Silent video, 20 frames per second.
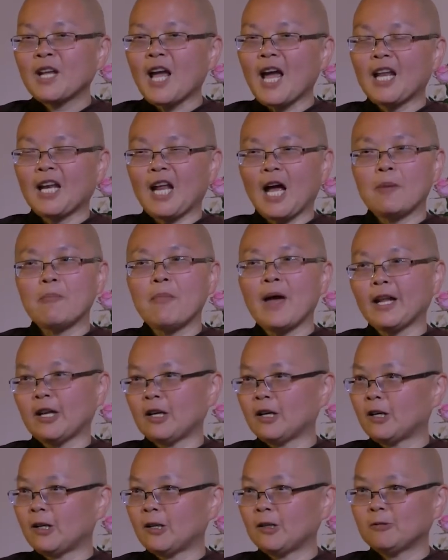and I met
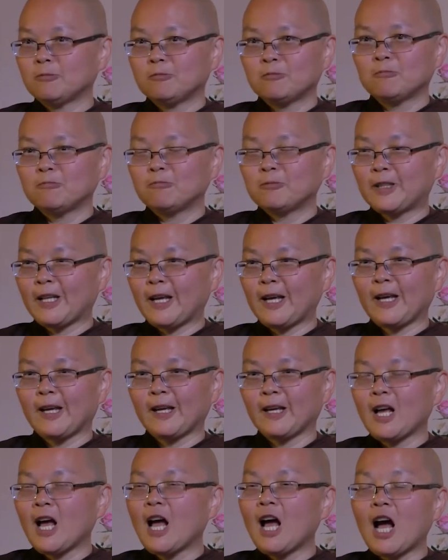her
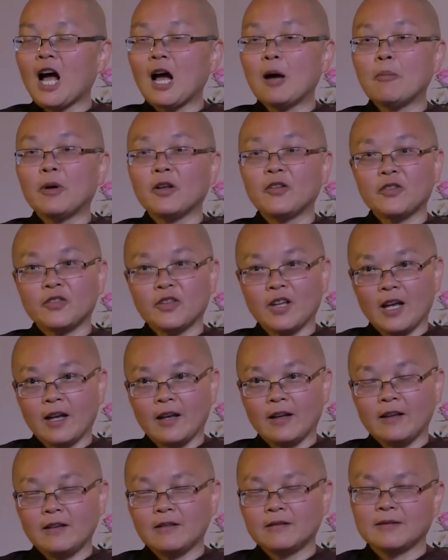there. I must
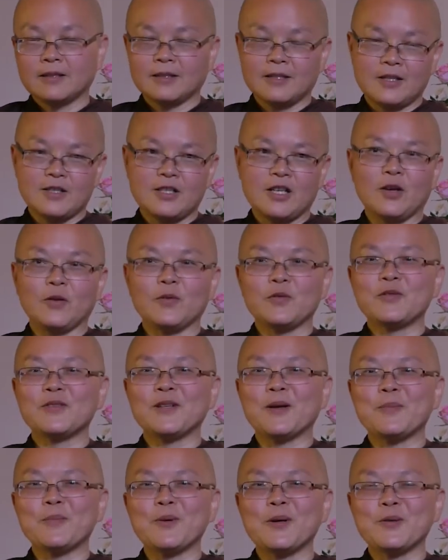say, I can tell
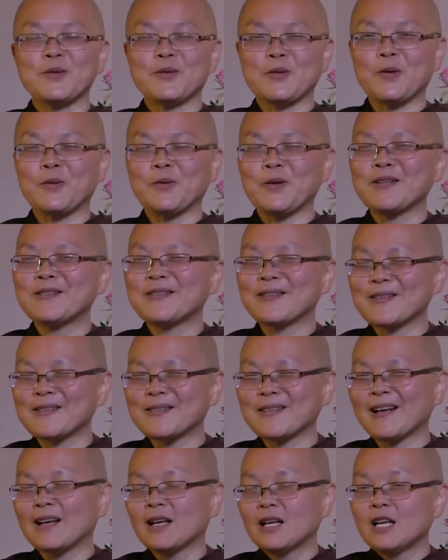some stories,
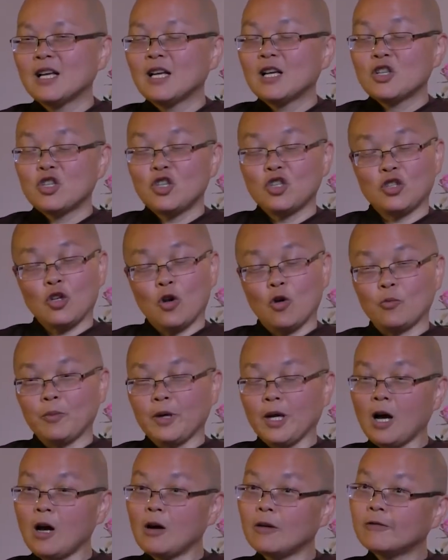is she told
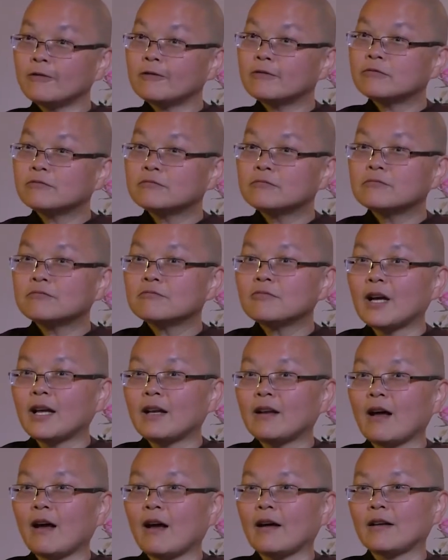me off
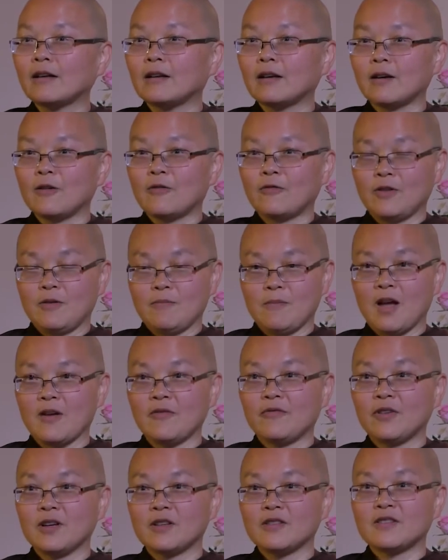when I, in my
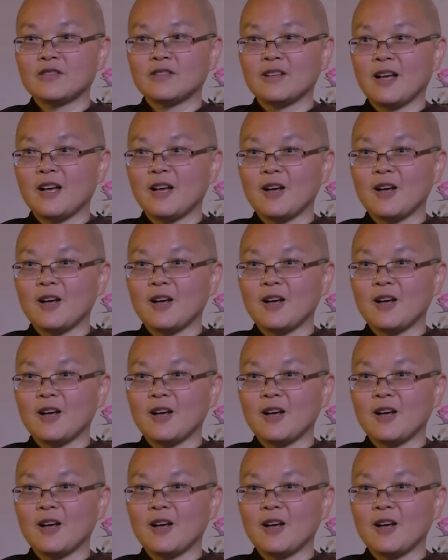first